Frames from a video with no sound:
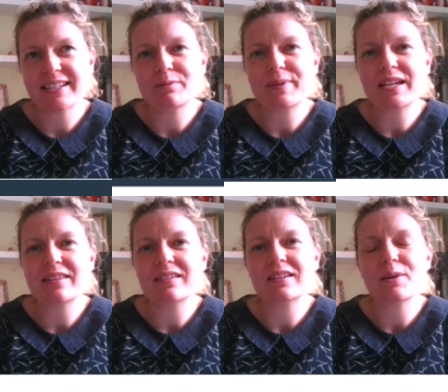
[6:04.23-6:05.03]
It'll
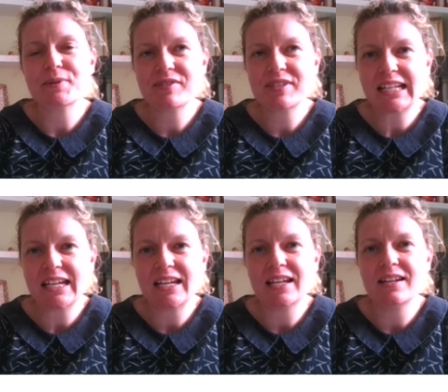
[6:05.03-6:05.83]
be the cups of
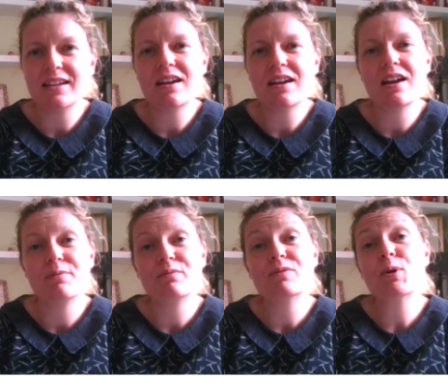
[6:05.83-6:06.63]
tea,
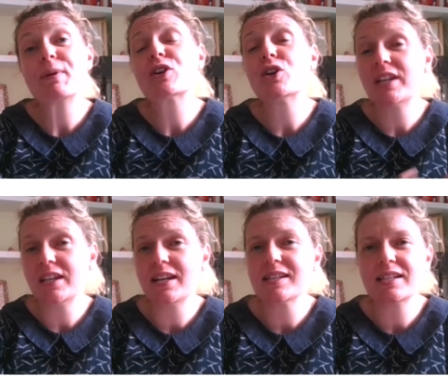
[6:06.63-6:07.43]
probably the
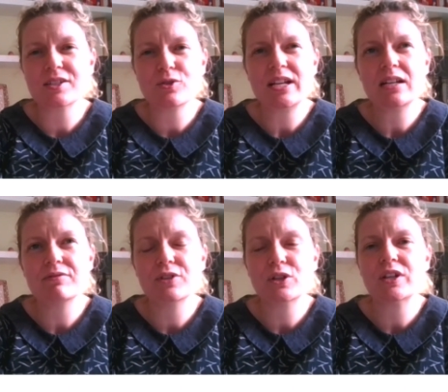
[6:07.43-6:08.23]
cooking. Nazanin has a great
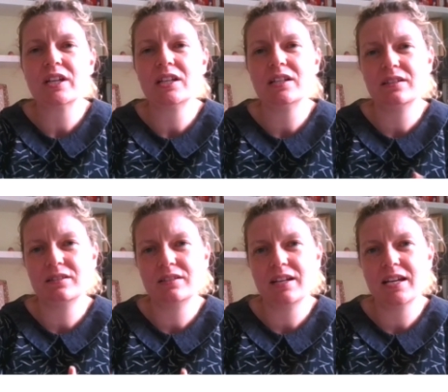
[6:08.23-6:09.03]
love for cooking
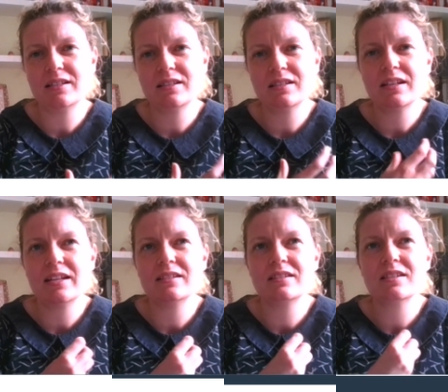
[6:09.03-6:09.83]
and
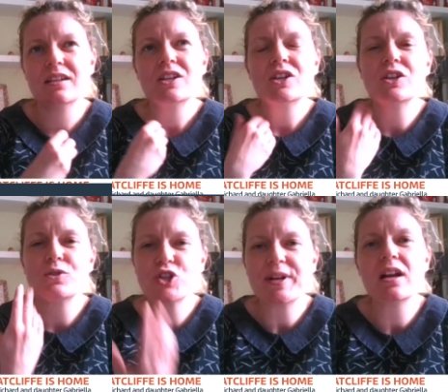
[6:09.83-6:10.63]
you know,
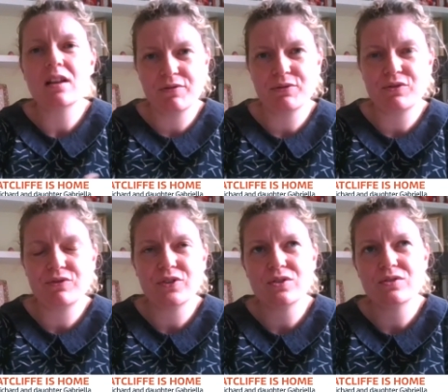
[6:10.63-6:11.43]
showing her love through
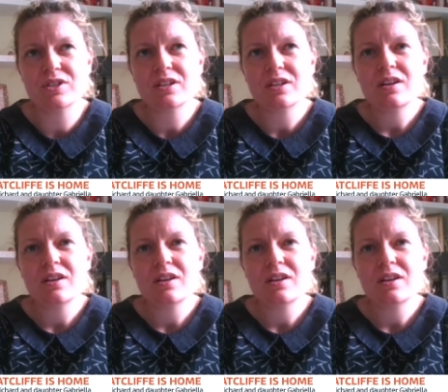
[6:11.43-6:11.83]
food.